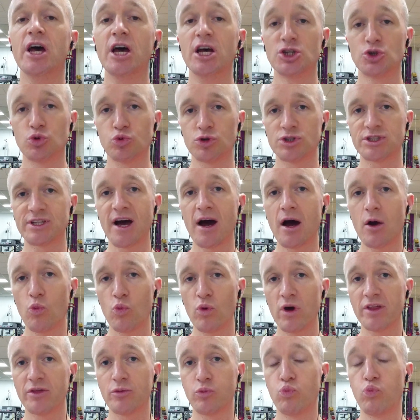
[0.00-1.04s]
So we'll start
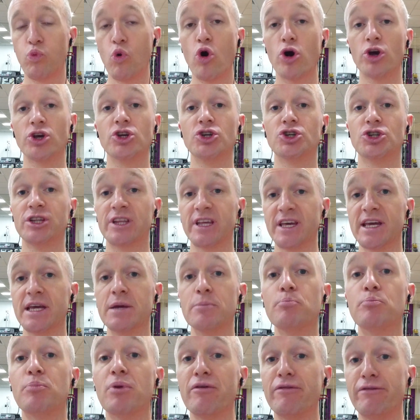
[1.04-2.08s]
with what you should
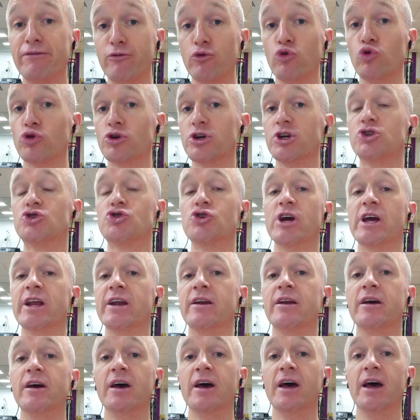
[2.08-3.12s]
eat before you train.